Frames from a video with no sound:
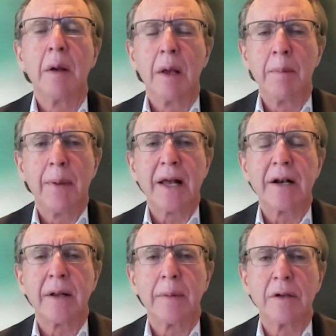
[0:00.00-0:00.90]

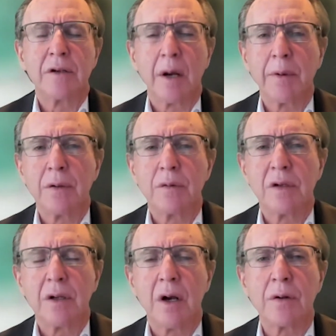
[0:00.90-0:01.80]
embedded in the
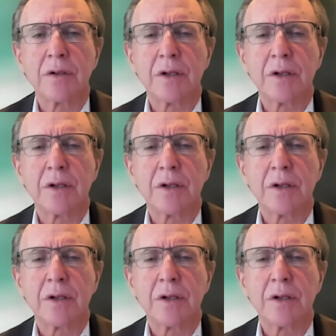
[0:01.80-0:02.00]
WTO